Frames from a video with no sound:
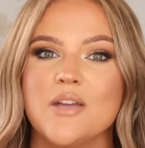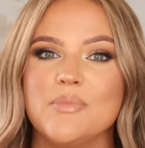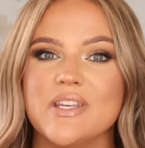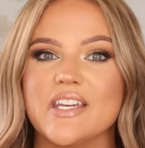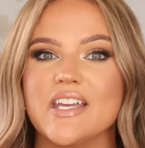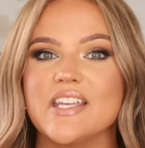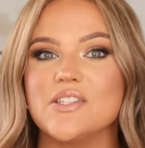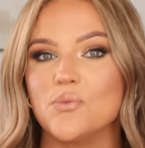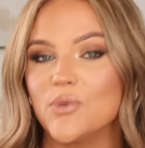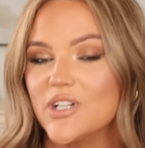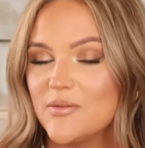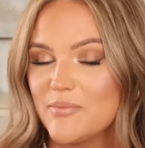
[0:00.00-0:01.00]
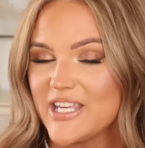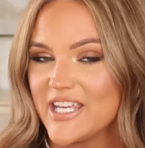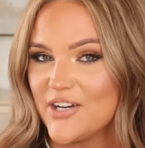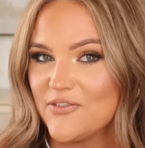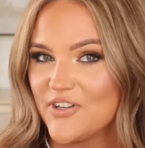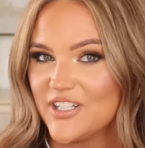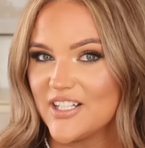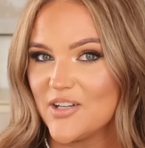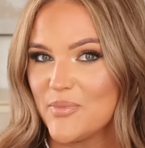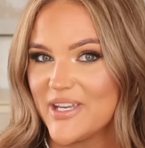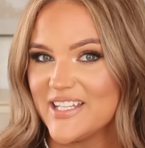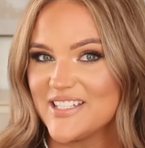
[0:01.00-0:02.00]
because we're gonna be here for a
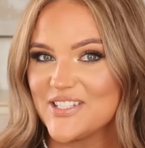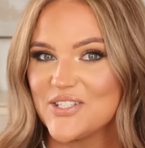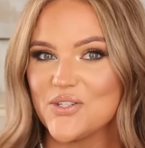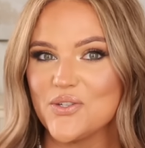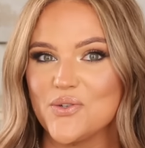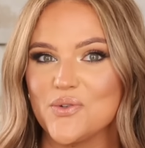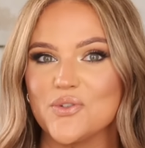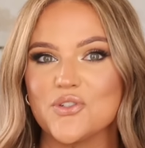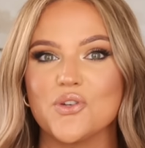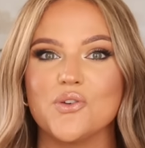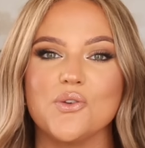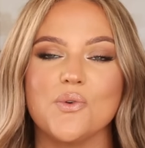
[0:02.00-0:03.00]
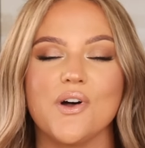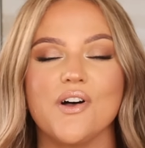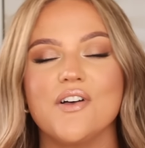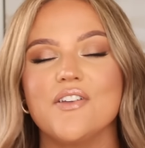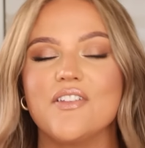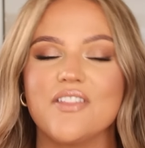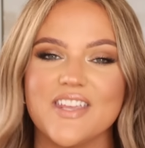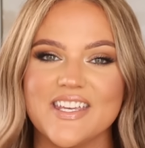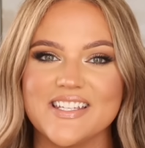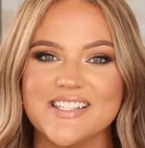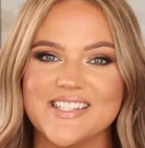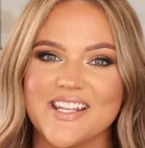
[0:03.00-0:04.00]
little bit to show you all the
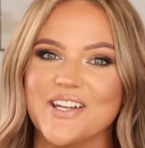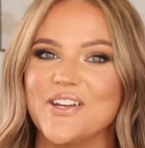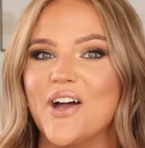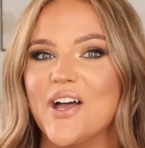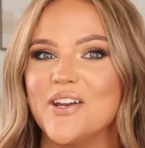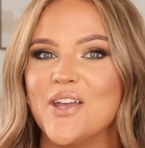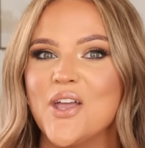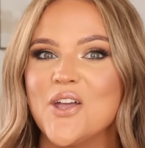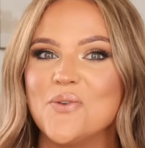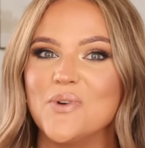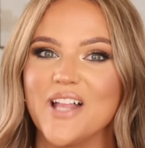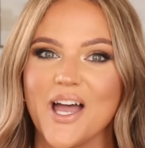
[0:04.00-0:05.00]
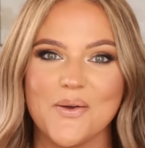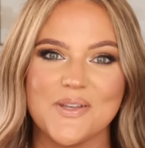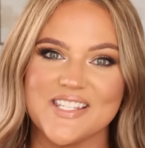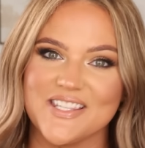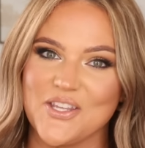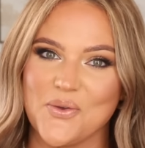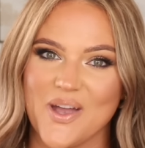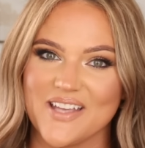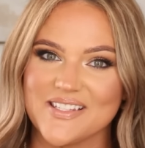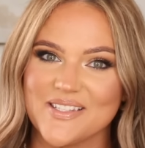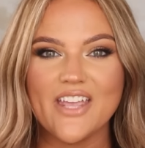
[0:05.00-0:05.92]
things that I got while I was in the US.